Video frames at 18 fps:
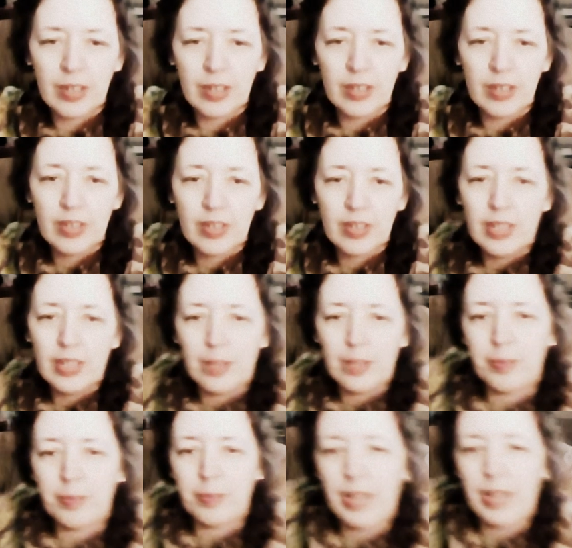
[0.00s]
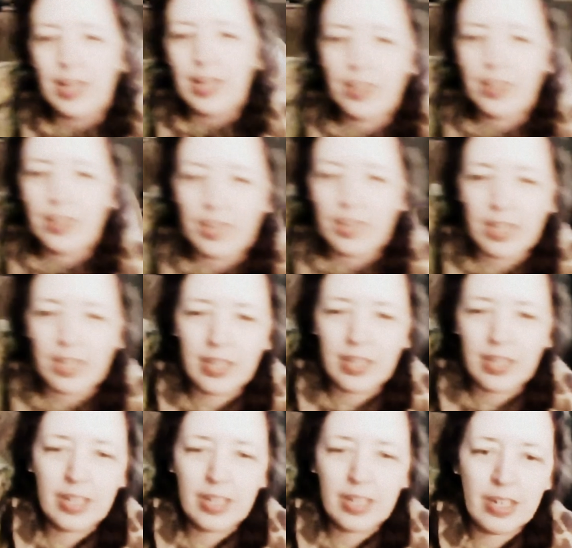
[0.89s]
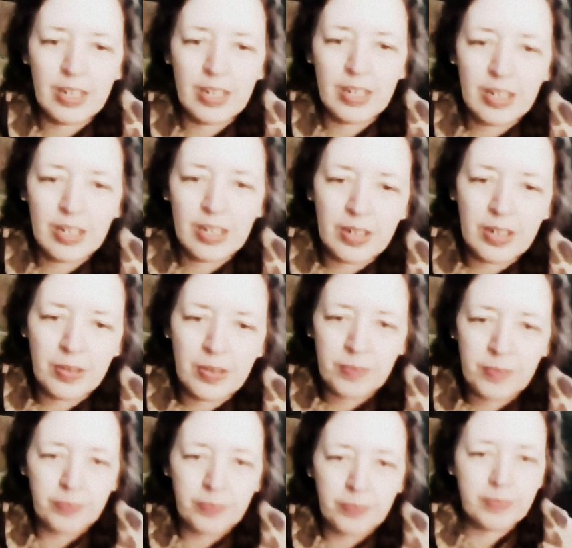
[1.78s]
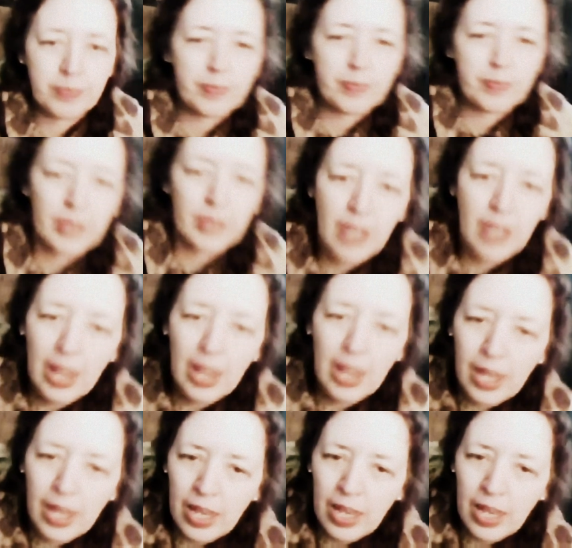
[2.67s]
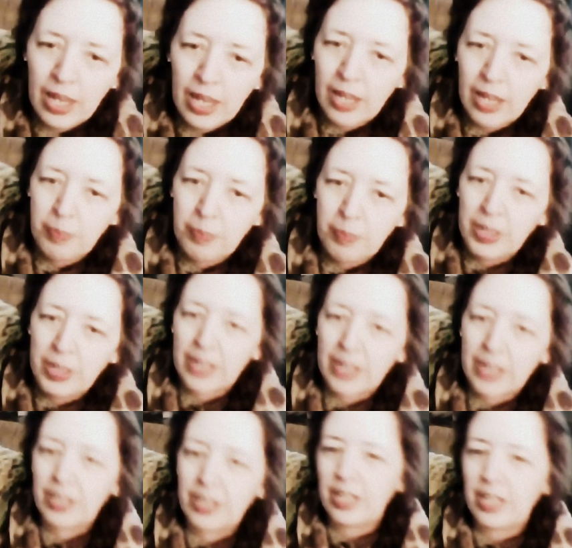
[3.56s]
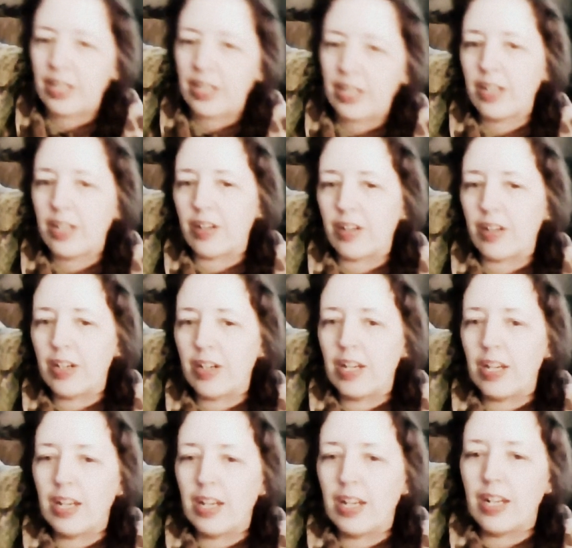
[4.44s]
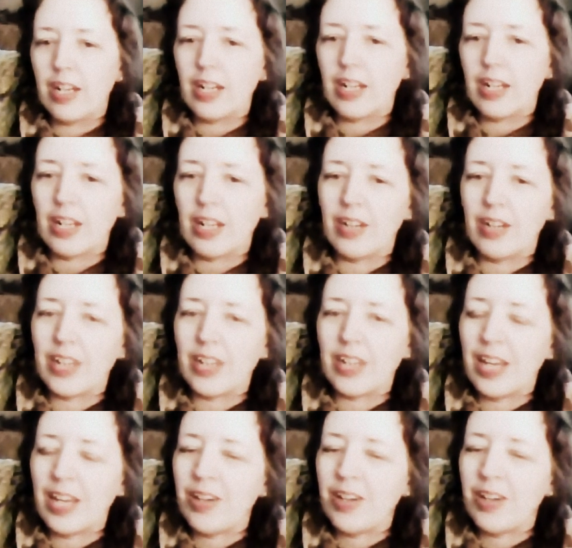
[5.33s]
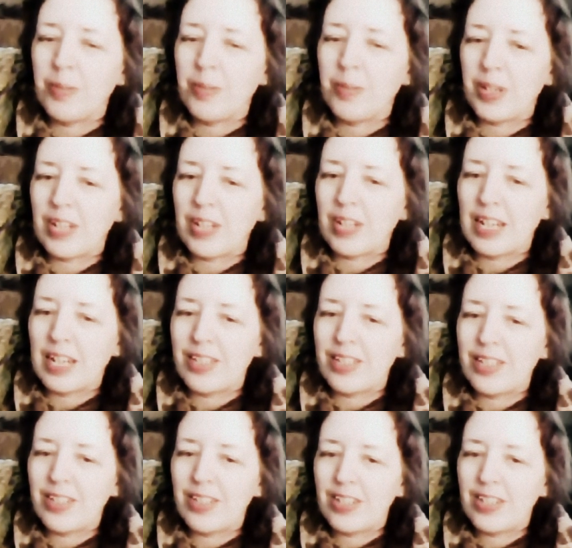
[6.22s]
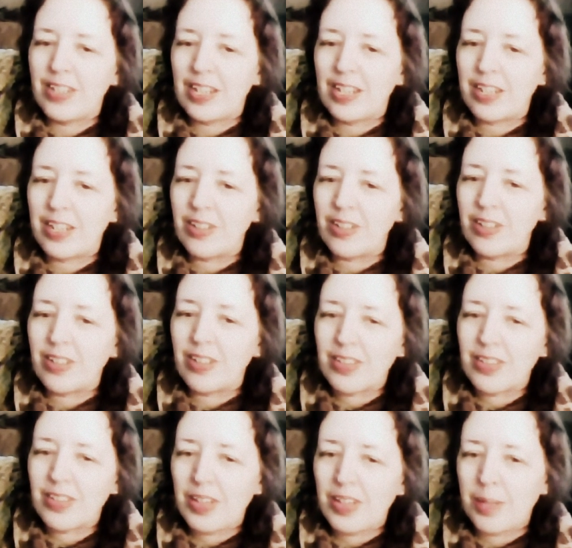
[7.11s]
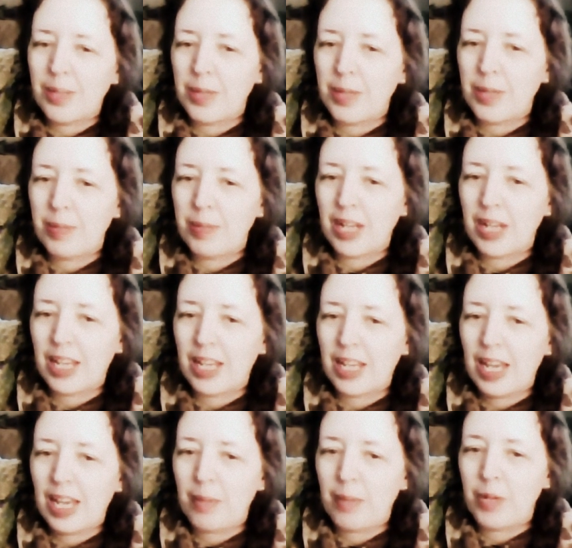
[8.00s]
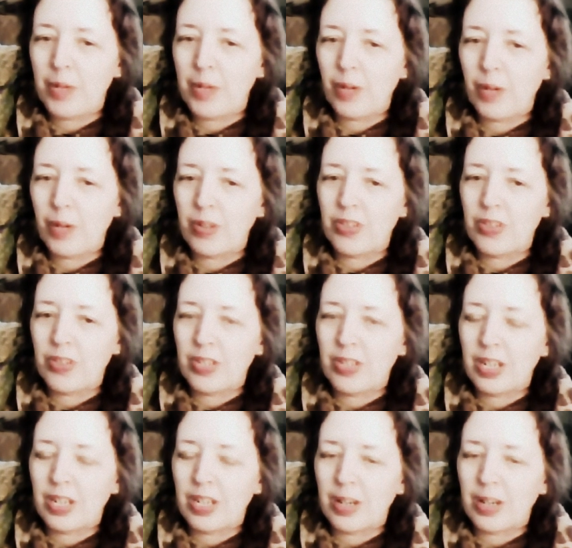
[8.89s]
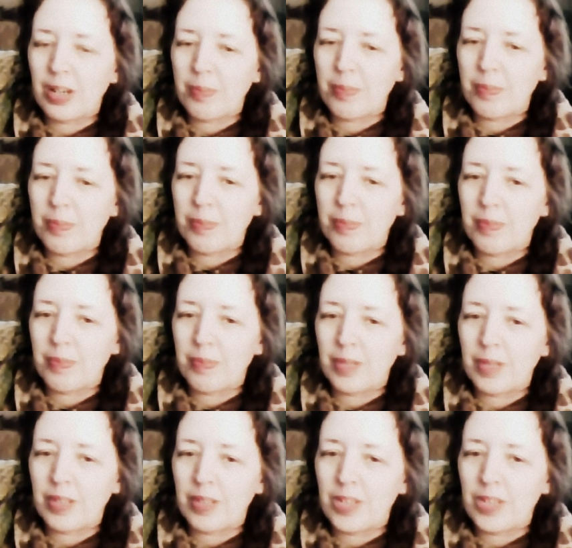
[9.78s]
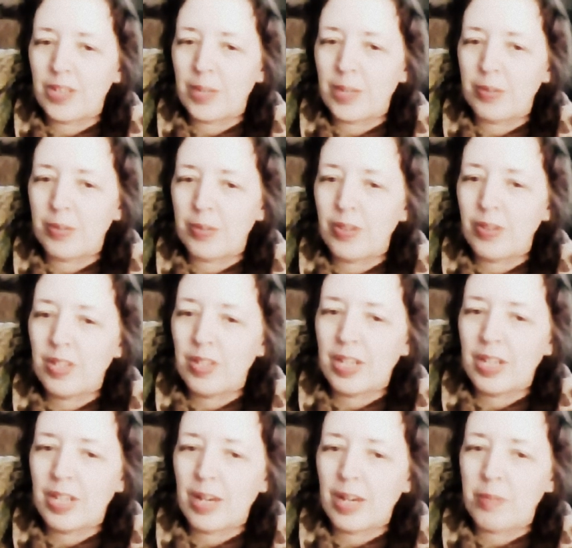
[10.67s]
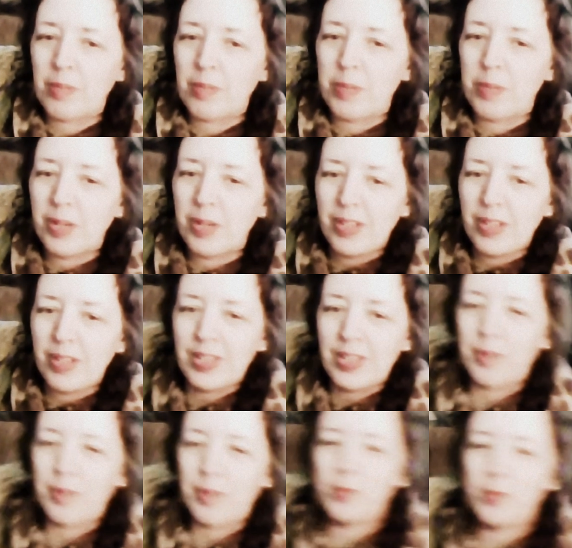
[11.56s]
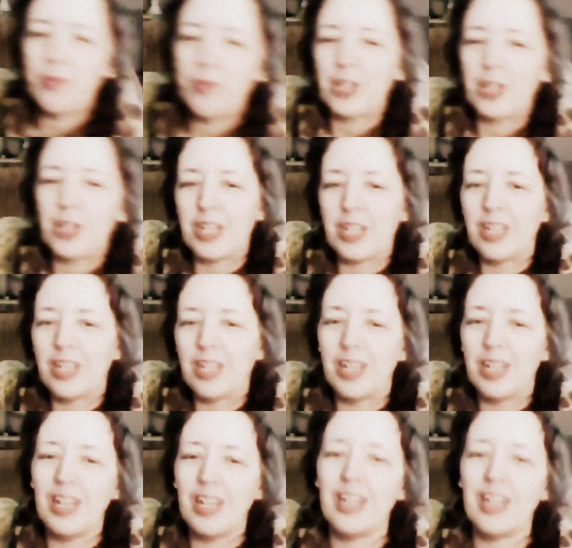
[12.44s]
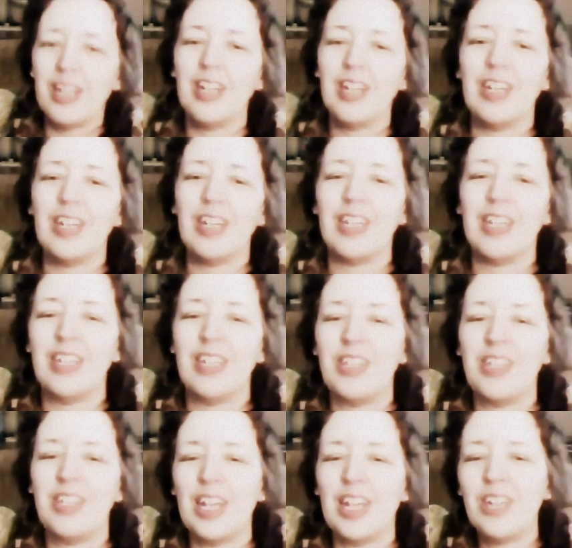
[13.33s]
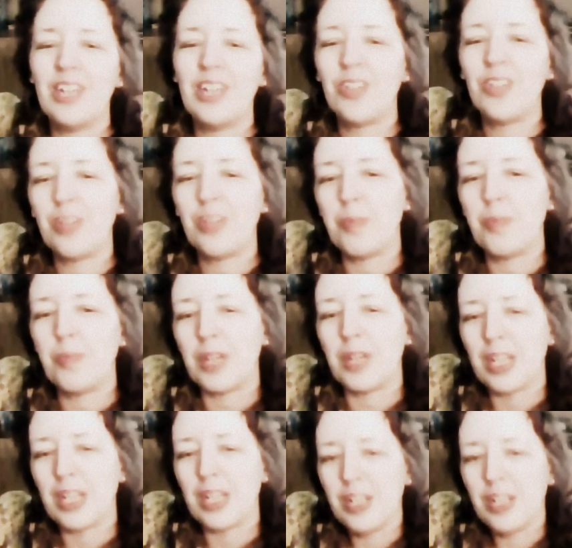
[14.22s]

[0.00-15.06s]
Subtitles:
See that black thing? Yeah, that black thing here. Okay, I don't have my glasses on. It looks like my black cat Merwin's sitting up on the table looking at me, but it's not moving. It's actually my...